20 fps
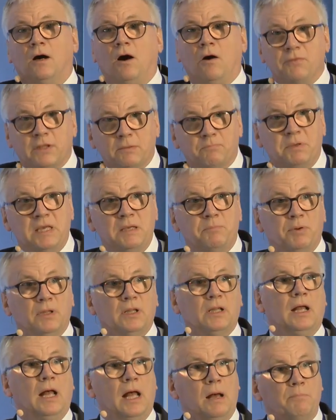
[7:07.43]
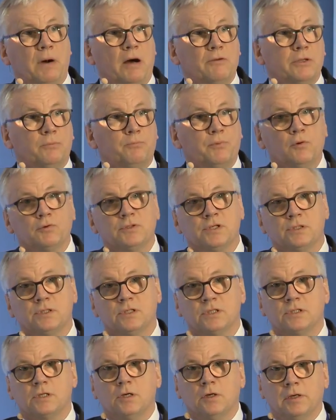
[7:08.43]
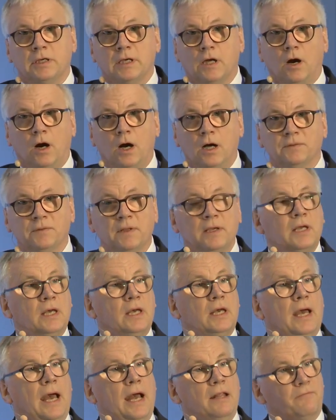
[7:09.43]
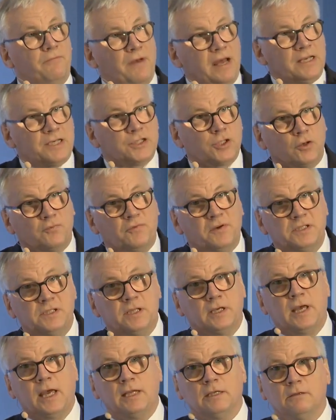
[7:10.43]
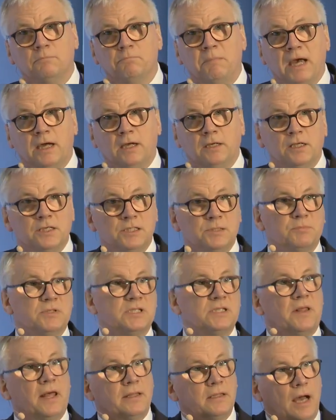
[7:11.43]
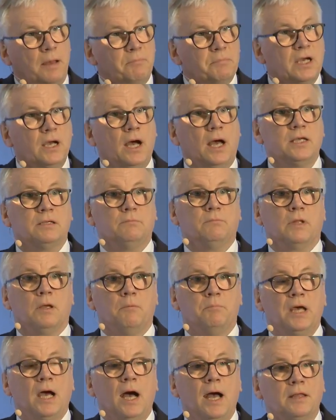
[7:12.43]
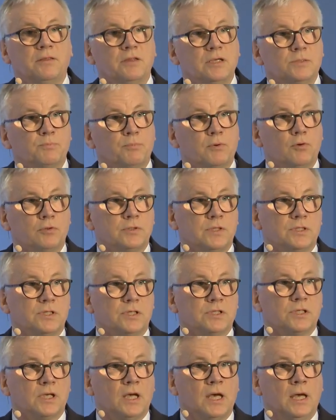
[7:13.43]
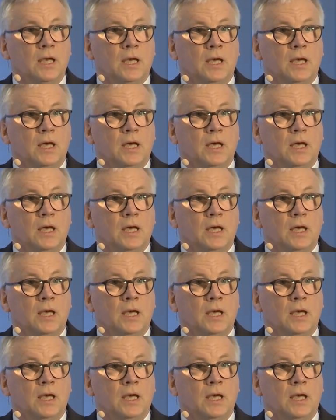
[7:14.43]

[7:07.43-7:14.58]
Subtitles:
of the people about the processes going on and very sophisticated mechanisms that are behind these processes.